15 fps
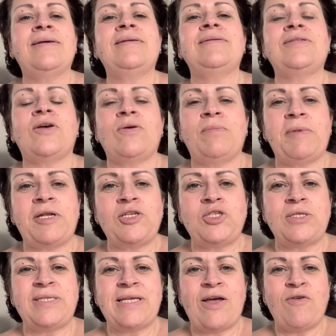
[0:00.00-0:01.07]
So managed
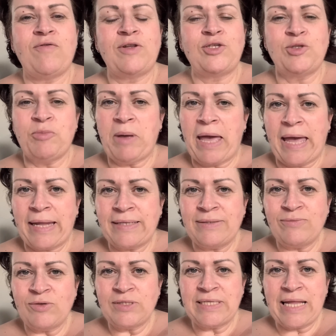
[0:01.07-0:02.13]
to salvage the
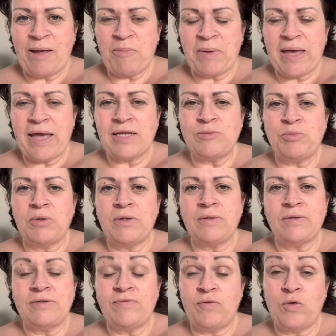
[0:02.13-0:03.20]
pan. Wasn't that bad, but
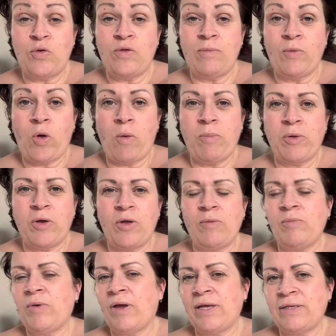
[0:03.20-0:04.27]
a few of them got
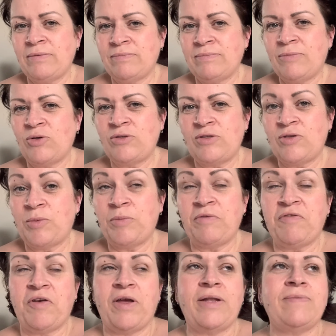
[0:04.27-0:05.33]
burnt, but most of them were
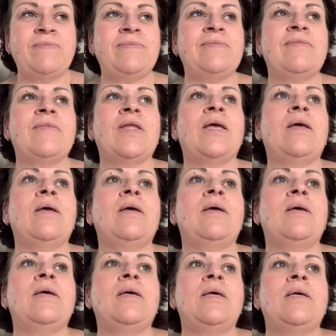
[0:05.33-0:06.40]
fine.
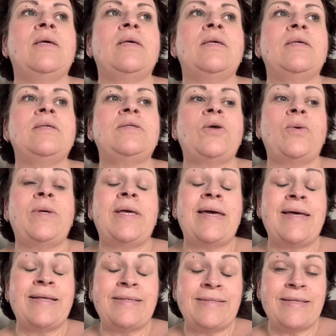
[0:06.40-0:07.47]
So
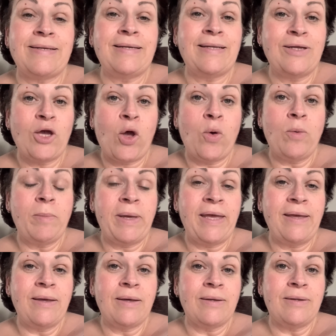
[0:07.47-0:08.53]
yes, I'm going to go and
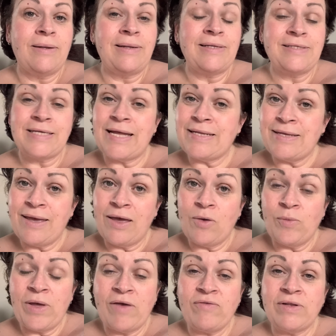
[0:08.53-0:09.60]
make lasagna. And
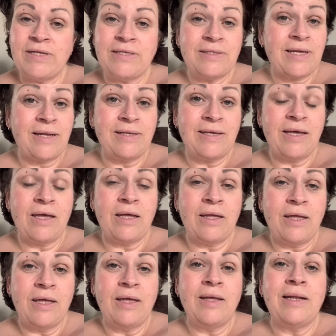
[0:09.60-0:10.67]
we're having lasagna,
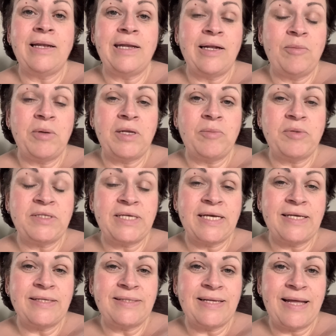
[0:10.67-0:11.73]
a little bit of
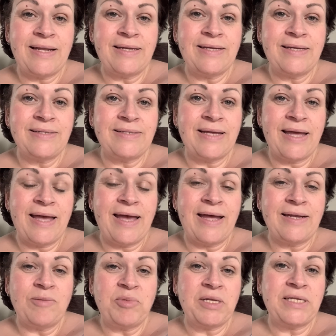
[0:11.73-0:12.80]
potato salad,
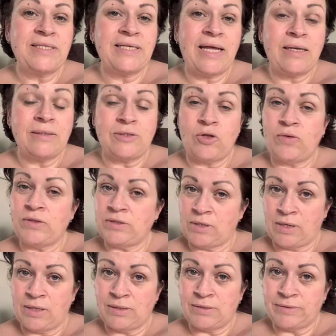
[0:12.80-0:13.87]
and a bit of salad on the
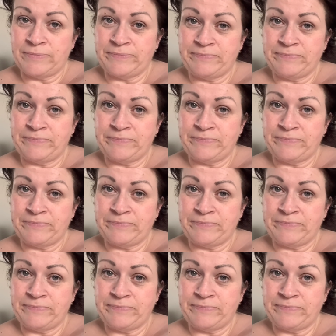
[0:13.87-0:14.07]
side.